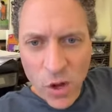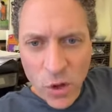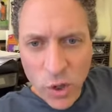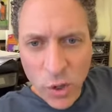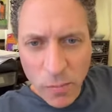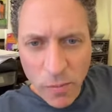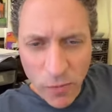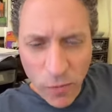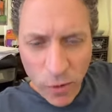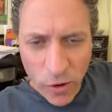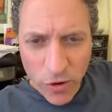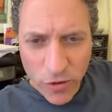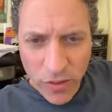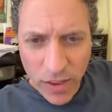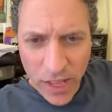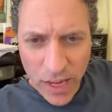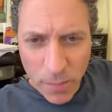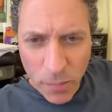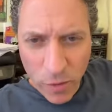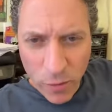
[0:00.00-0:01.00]
Do you prefer
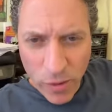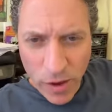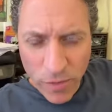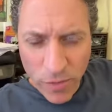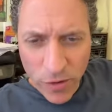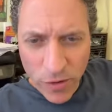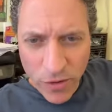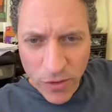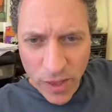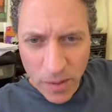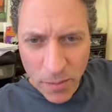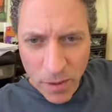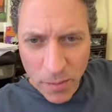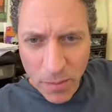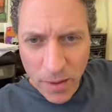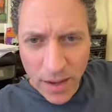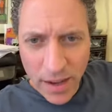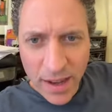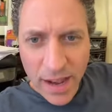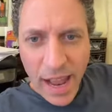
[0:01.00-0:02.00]
stand up or write for a stand up
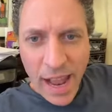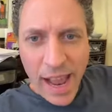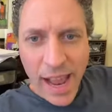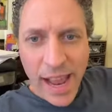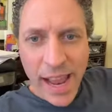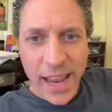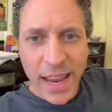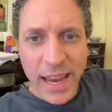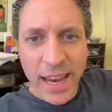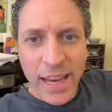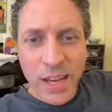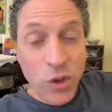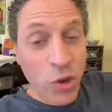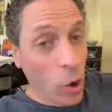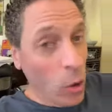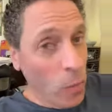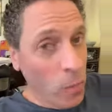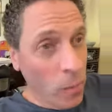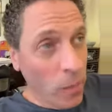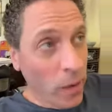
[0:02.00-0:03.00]
comedian? I